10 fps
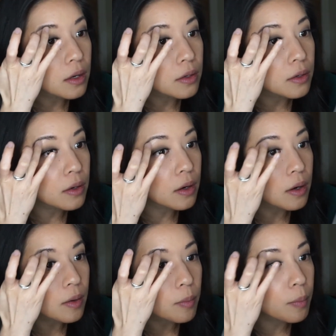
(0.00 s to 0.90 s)

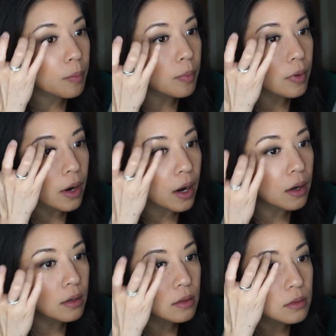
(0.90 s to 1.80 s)
under
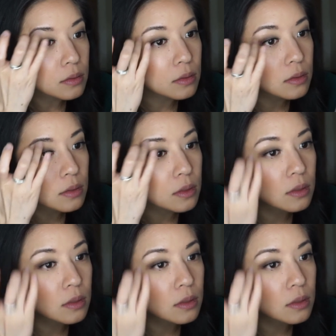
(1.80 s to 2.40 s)
brows.